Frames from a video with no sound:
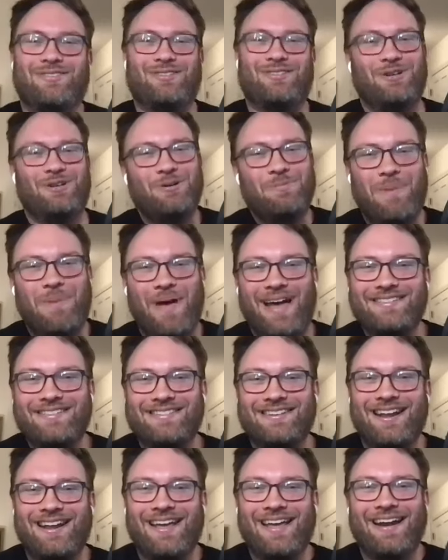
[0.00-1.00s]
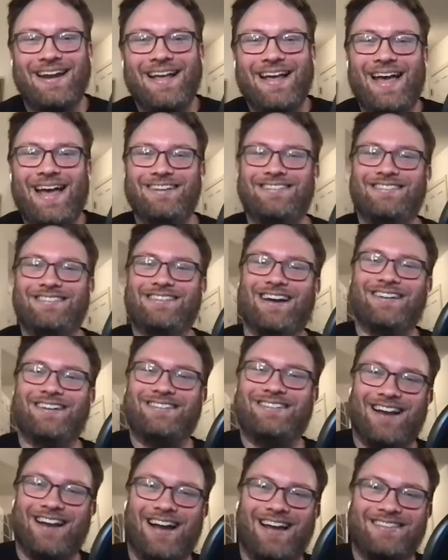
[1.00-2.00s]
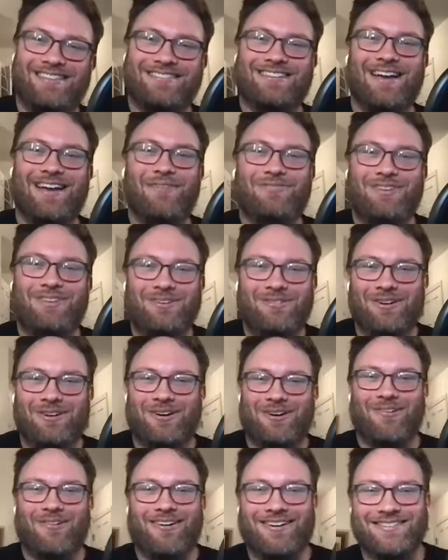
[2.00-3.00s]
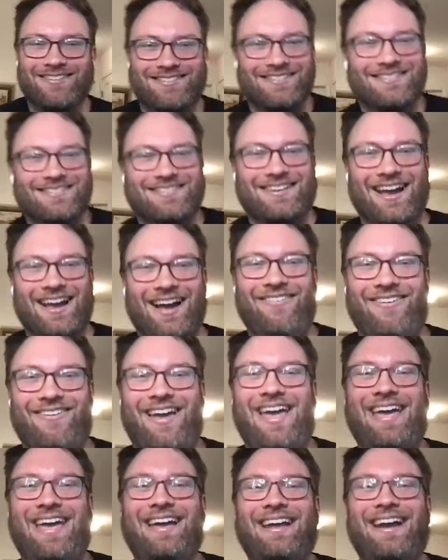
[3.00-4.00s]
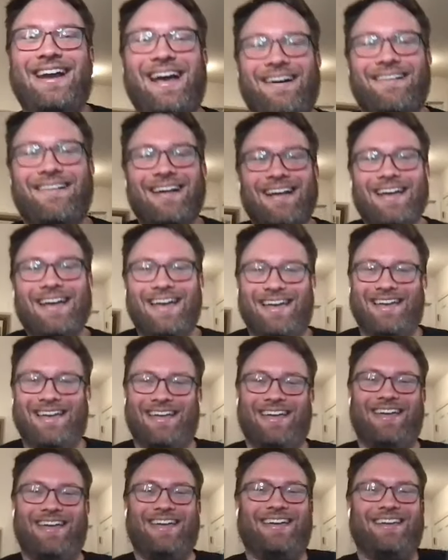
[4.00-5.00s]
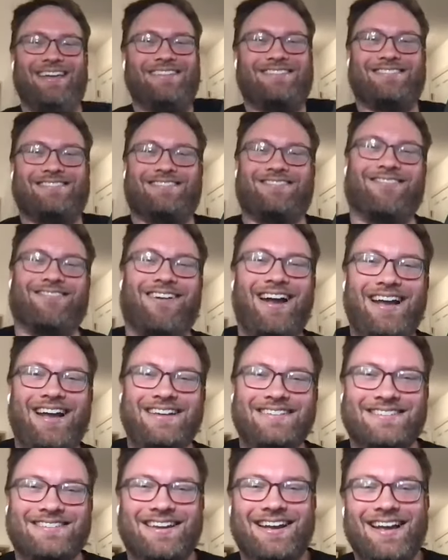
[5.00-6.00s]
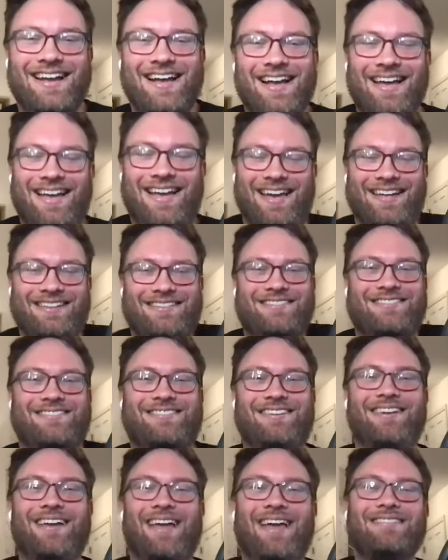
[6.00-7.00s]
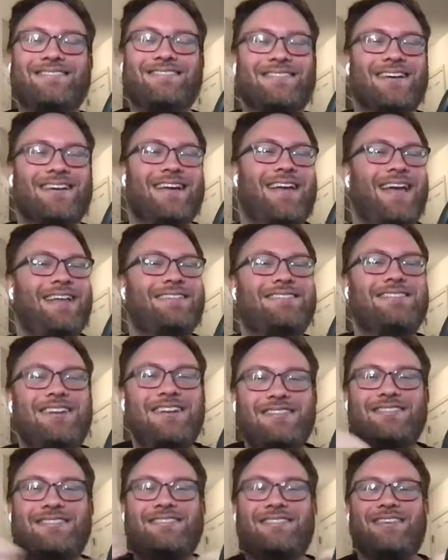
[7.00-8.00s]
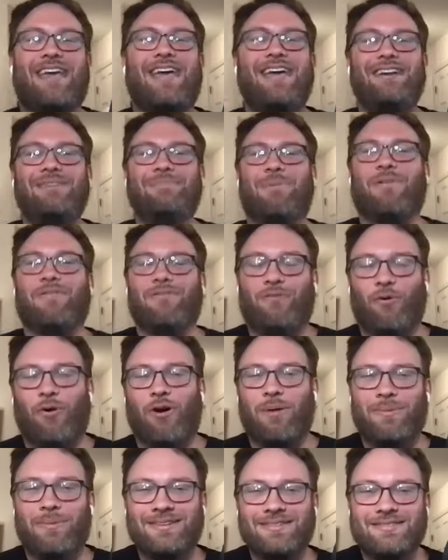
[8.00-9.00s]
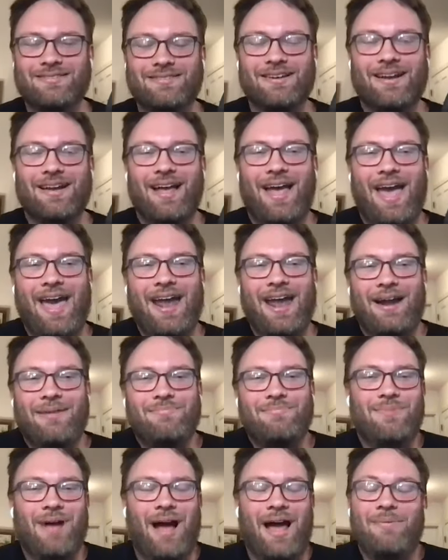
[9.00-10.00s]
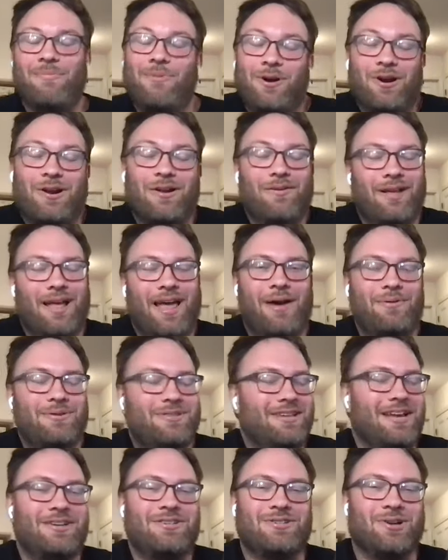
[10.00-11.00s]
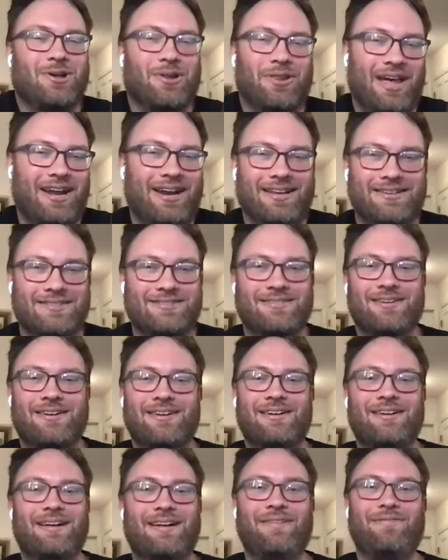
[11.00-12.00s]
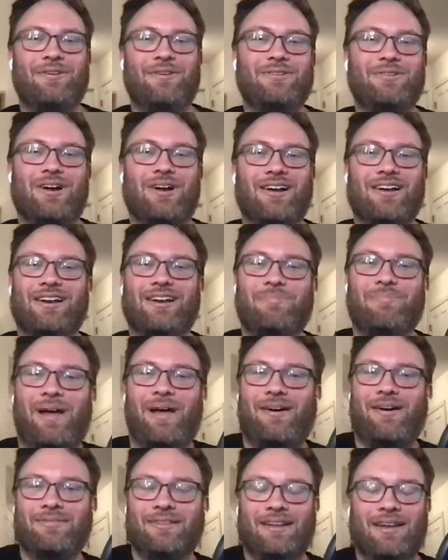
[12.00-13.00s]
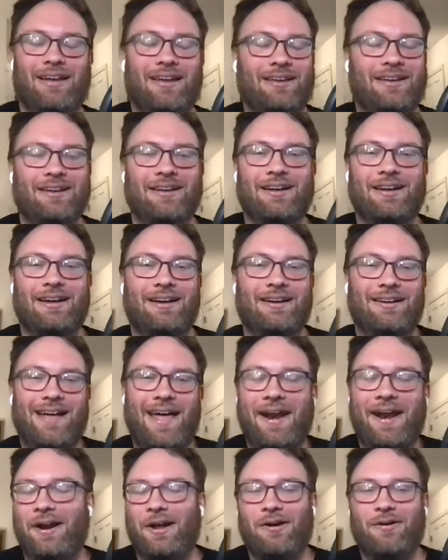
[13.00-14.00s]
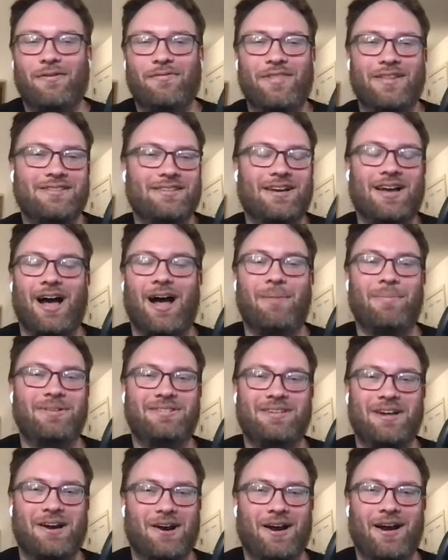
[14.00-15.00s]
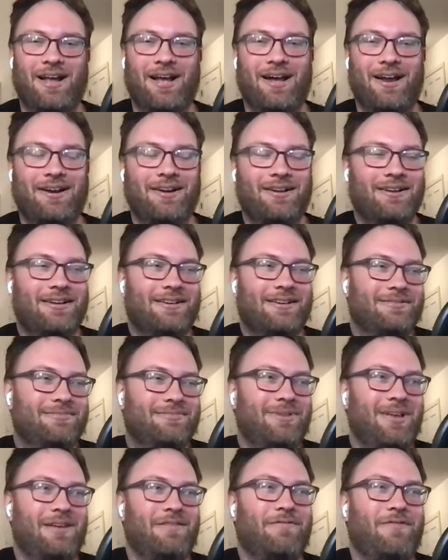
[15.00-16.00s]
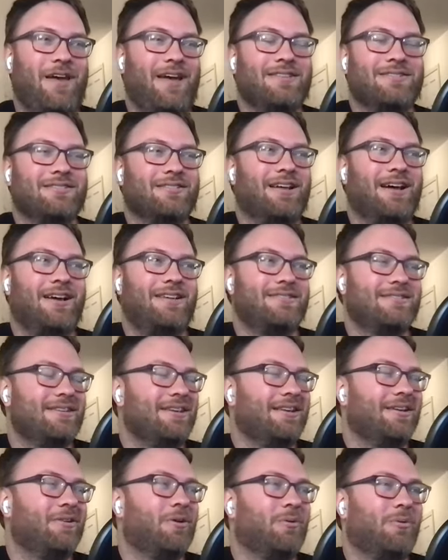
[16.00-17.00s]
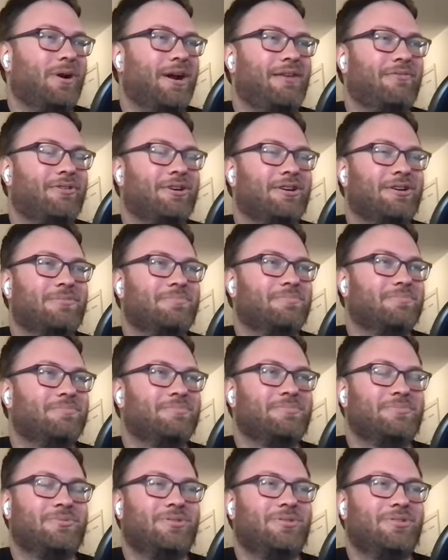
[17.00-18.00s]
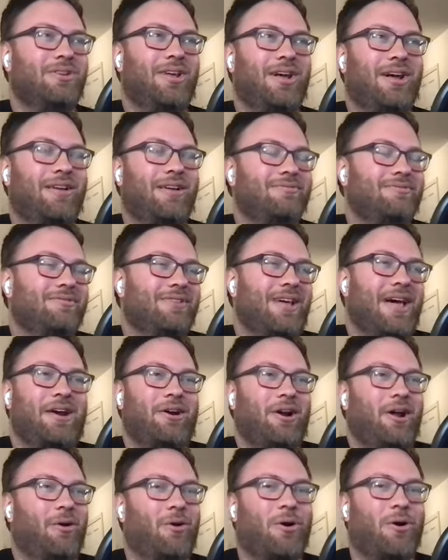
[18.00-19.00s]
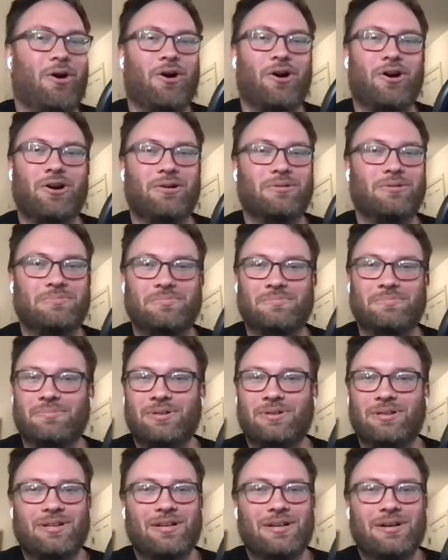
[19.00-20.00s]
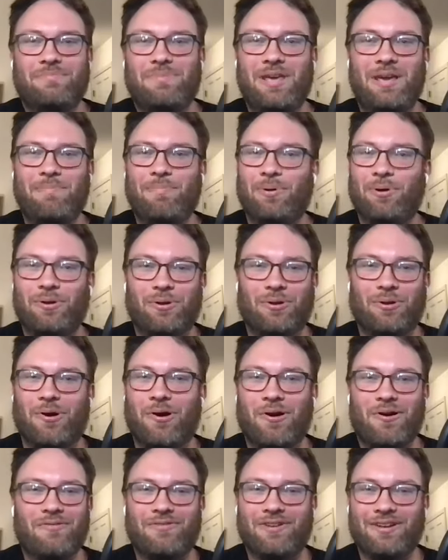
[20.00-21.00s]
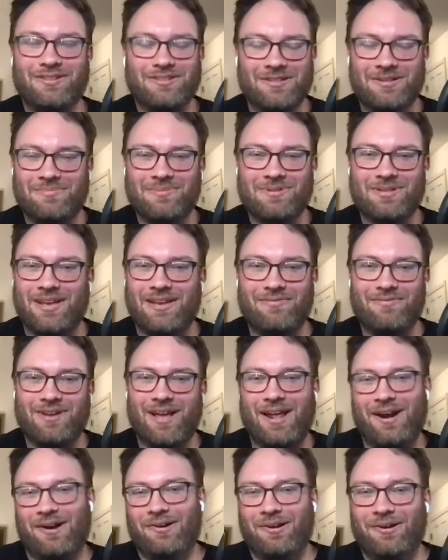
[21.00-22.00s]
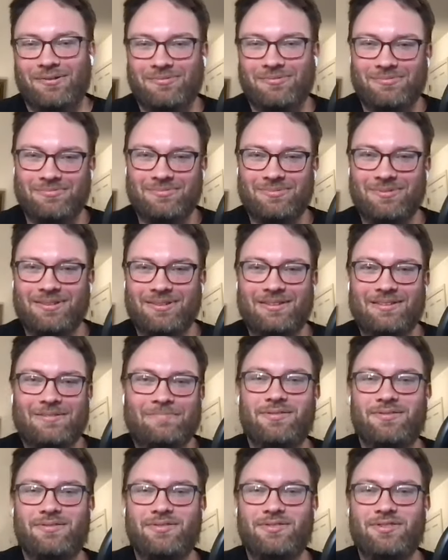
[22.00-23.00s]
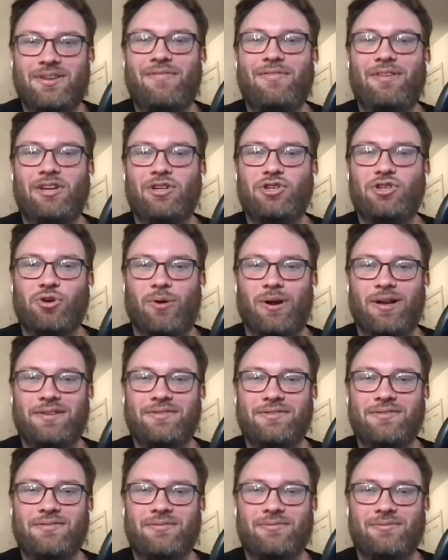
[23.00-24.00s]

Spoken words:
2 beds in it, and she's got giant stuffed unicorns and stuff hanging out. It's crazy. It's an insane performance, and I'm wondering how intentional that is. If they're talking about like, I don't know if that's a commentary on infantilizing or whatever. I don't know, horror people or horror victims. I don't know. It's definitely a choice.